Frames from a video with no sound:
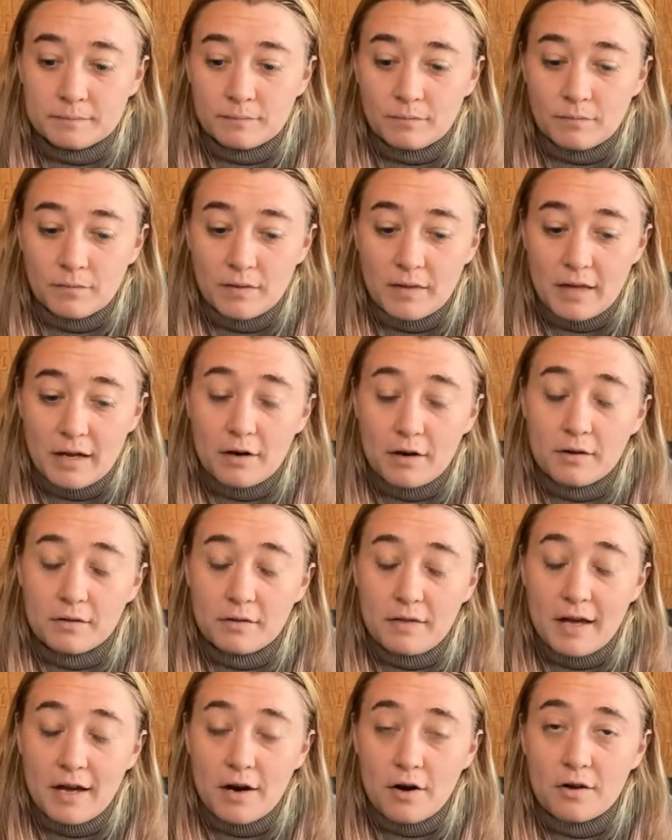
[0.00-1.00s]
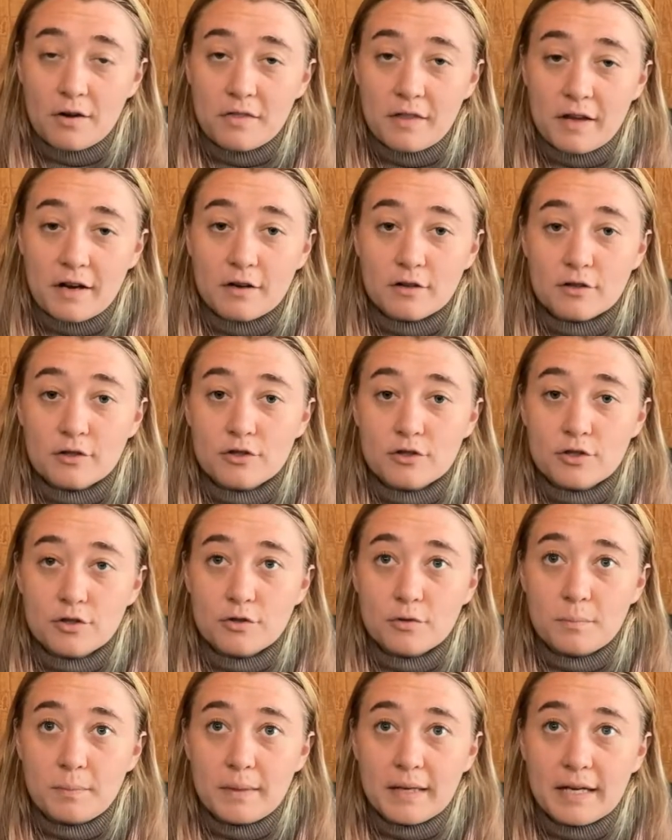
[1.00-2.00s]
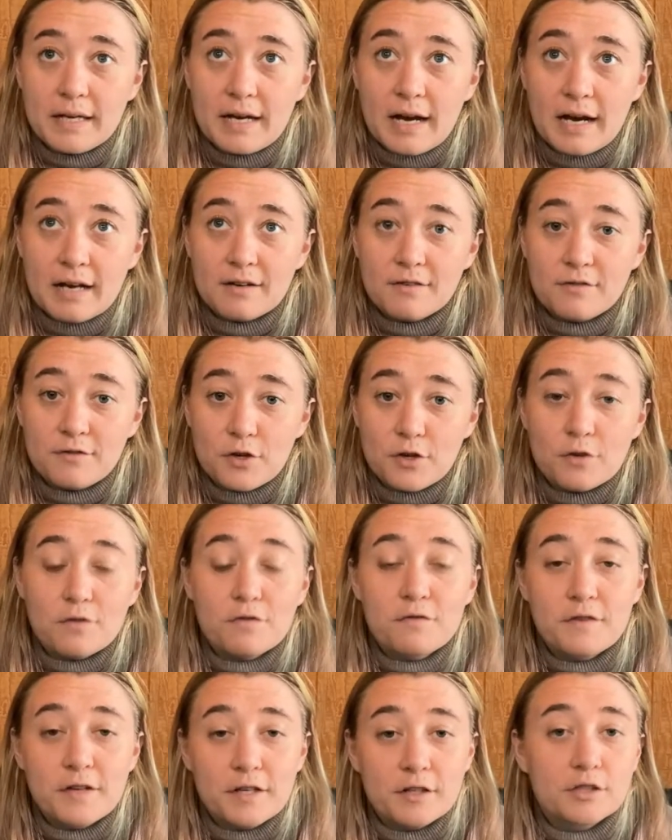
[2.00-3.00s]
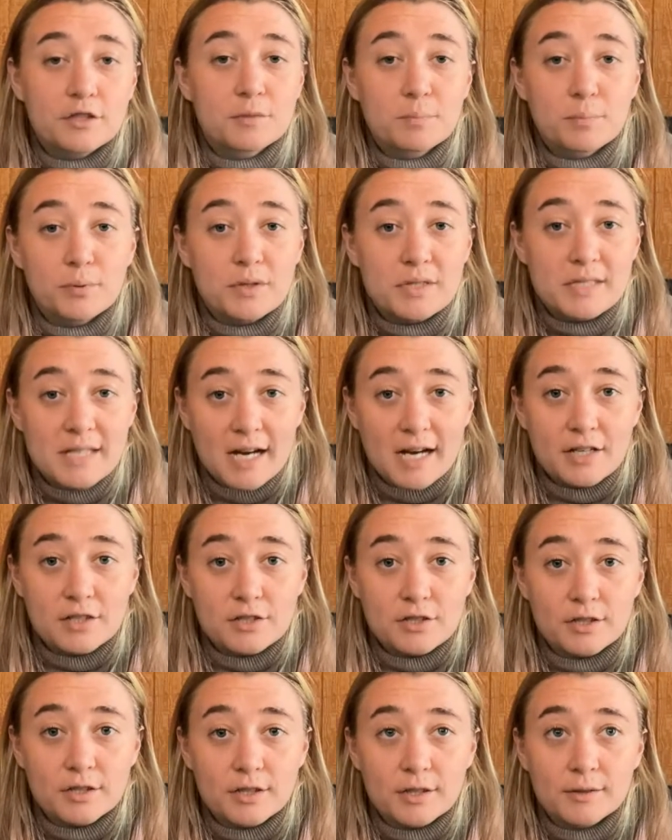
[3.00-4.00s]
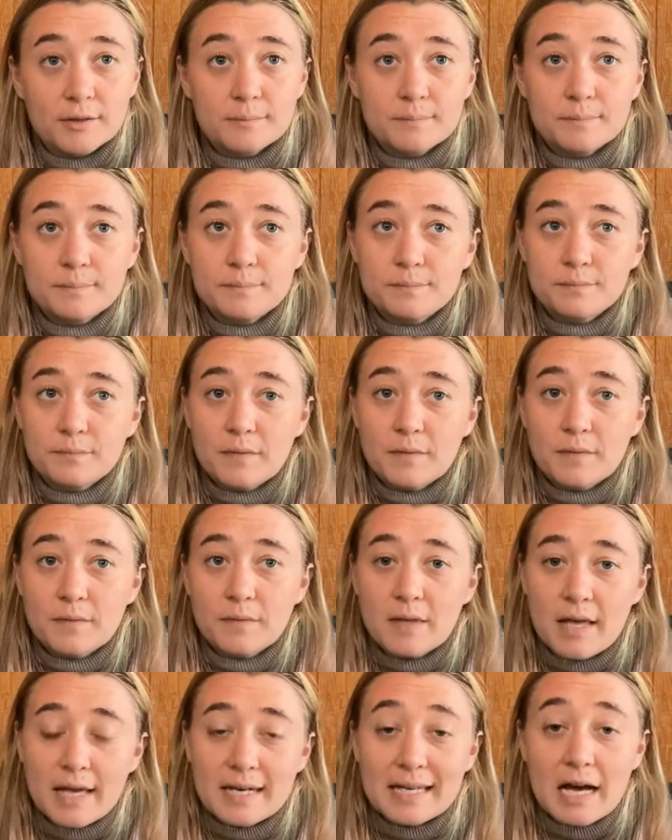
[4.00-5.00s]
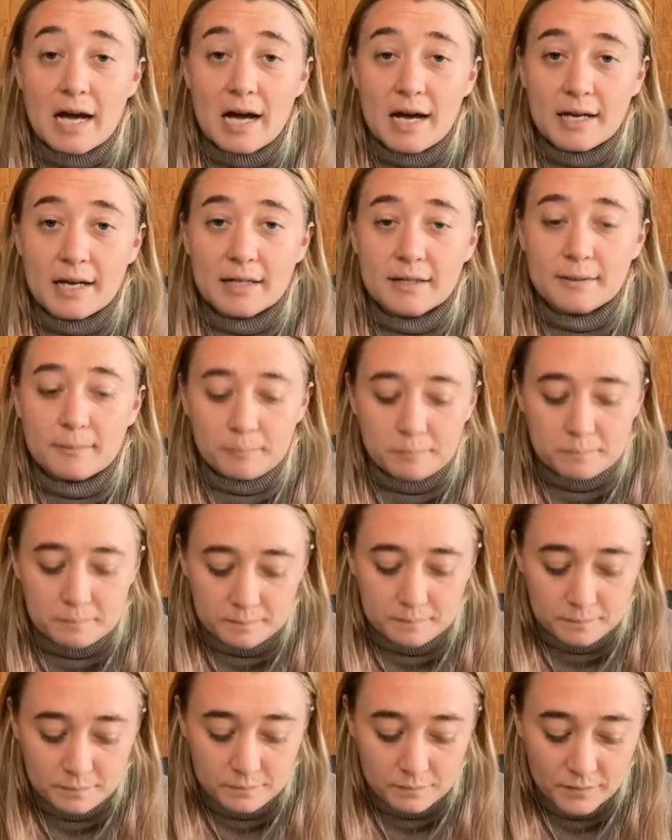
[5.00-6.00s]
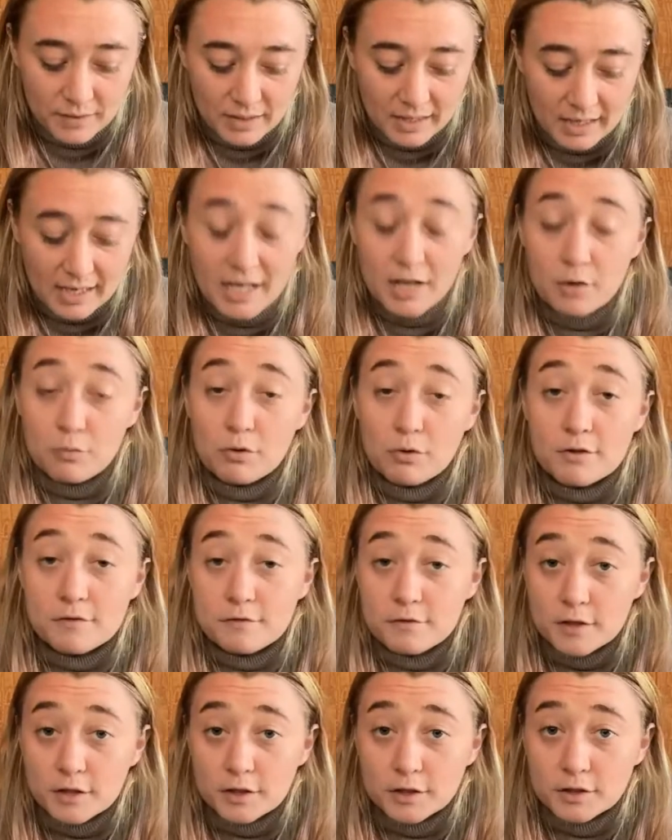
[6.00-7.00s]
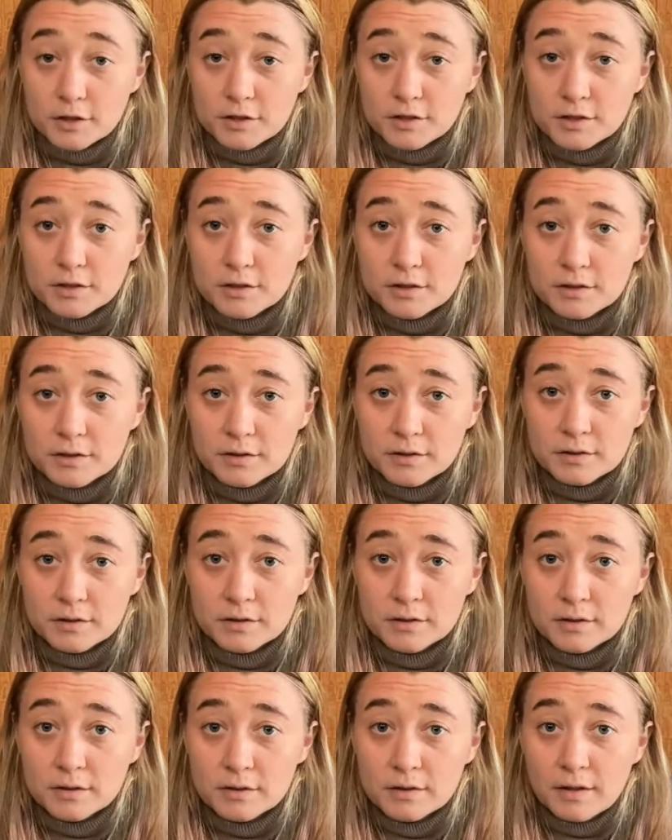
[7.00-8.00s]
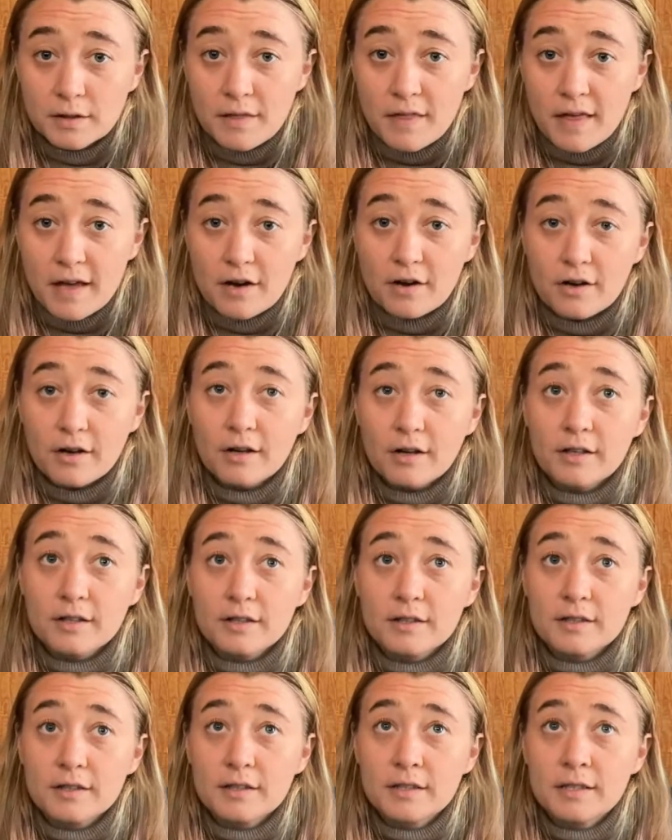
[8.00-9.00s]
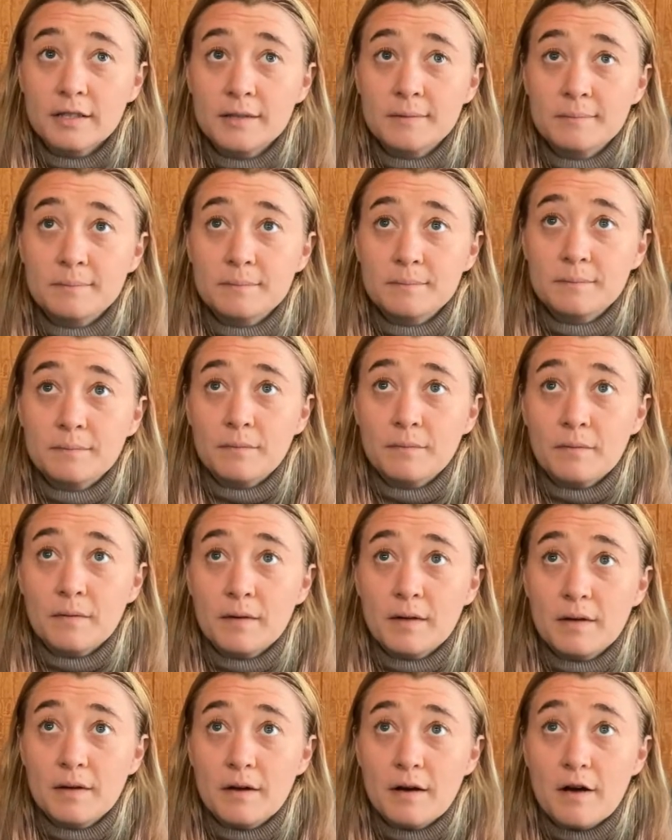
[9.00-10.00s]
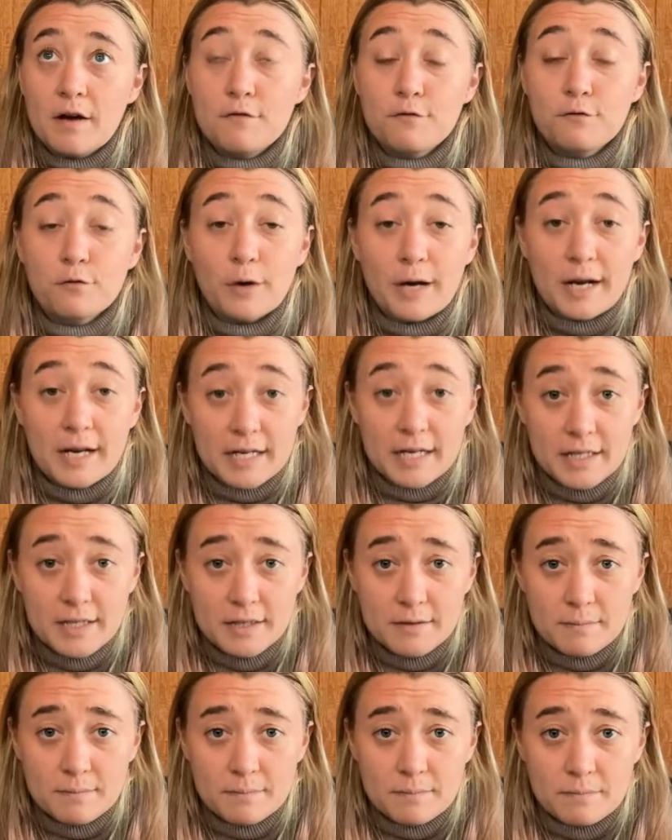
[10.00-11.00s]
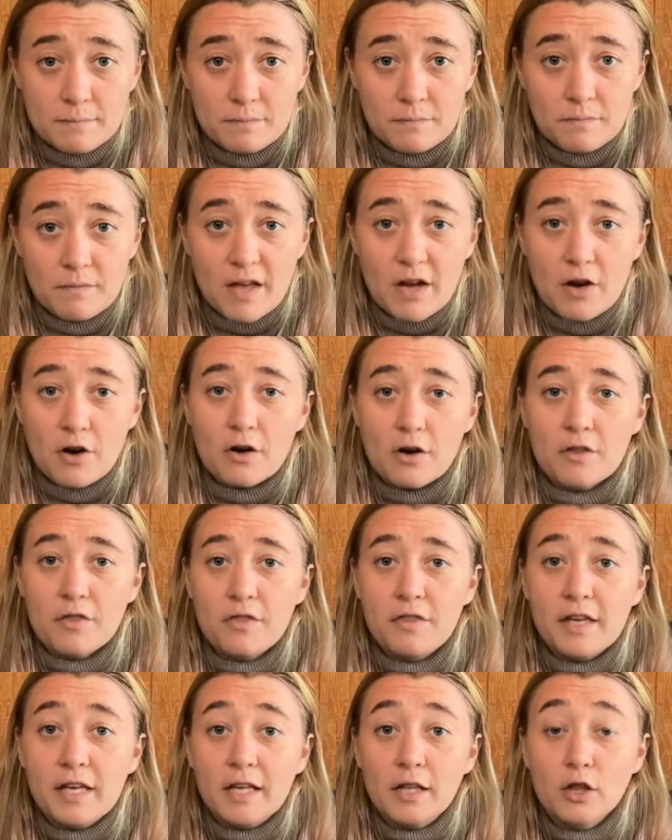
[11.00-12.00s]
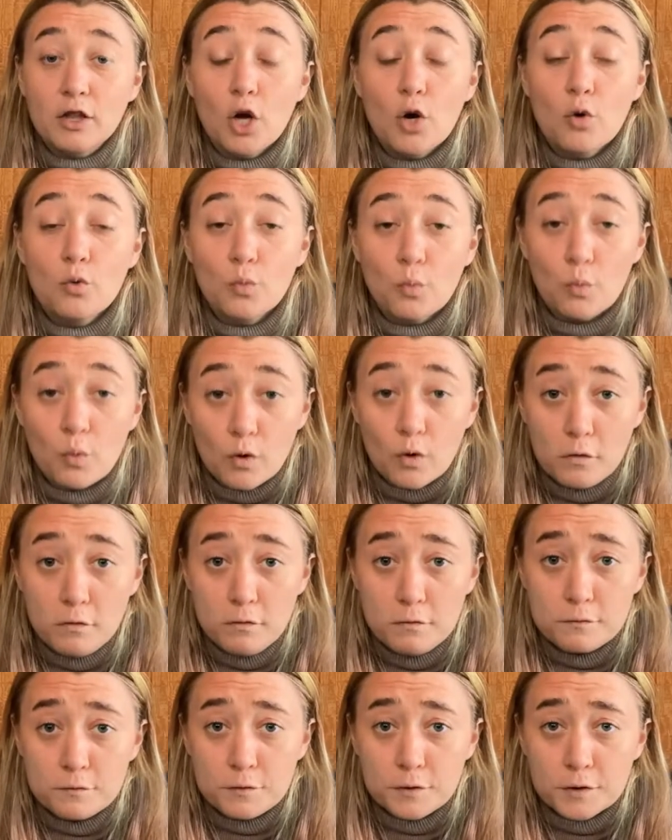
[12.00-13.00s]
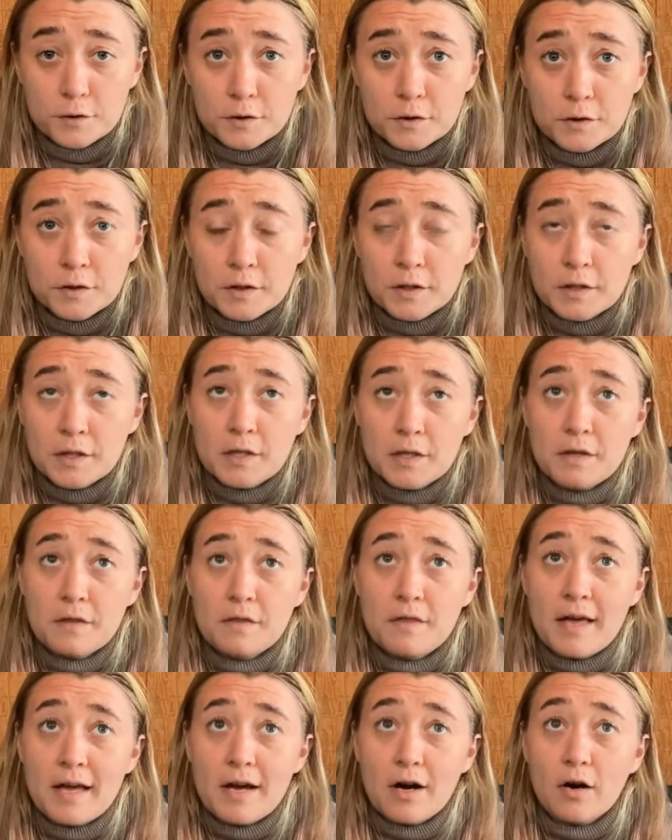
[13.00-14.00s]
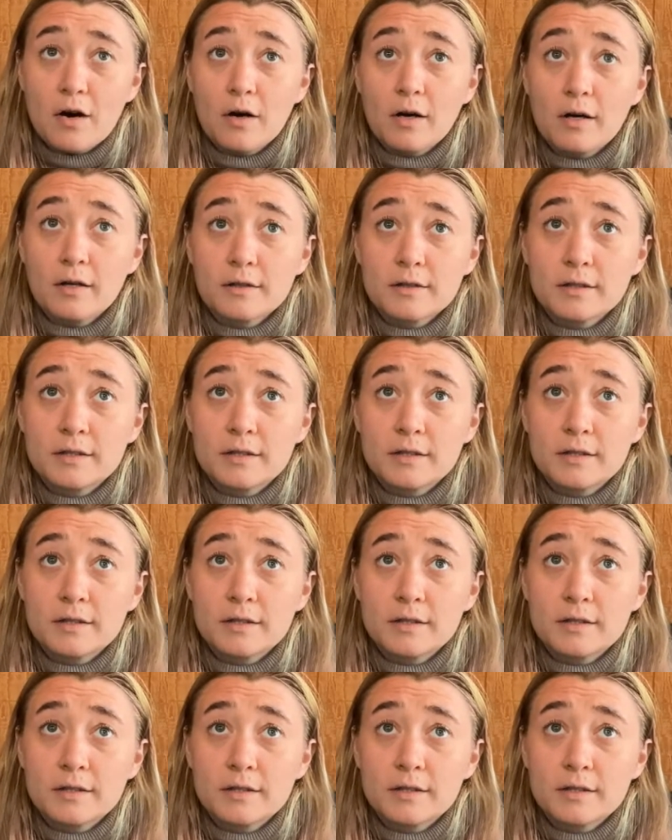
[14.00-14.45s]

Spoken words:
they are there to be kind of your fierce protector and guide. In reverse, they are afraid. They are the lone wolf. They are